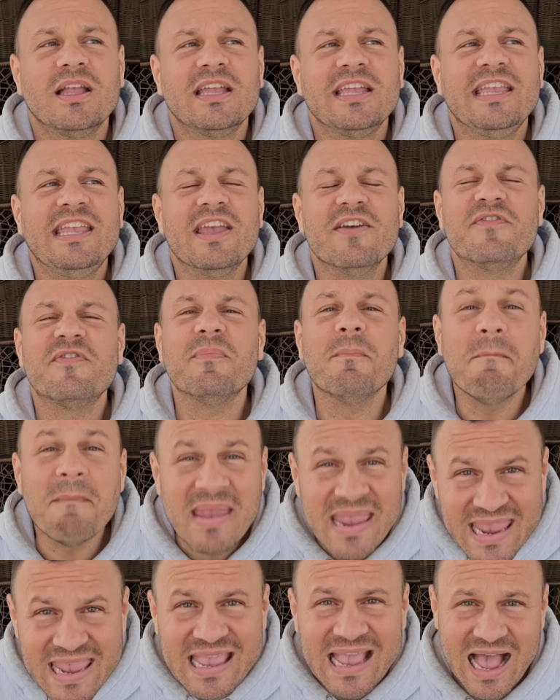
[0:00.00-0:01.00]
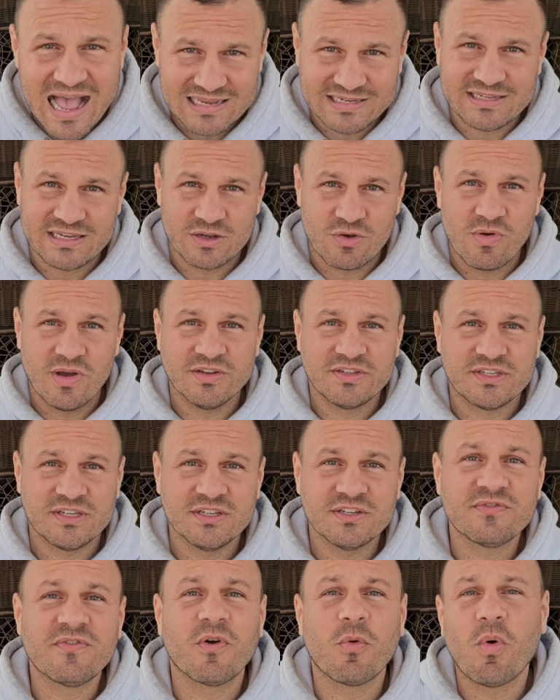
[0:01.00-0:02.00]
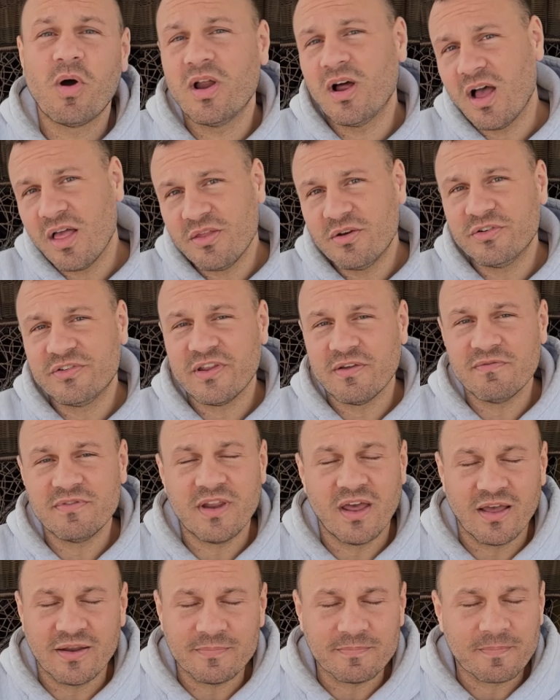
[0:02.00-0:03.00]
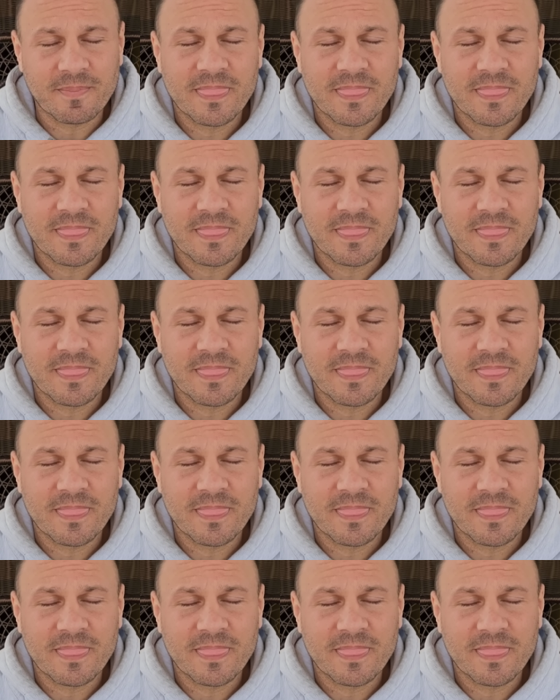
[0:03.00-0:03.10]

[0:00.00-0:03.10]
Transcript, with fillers: give me consequences for what others have done.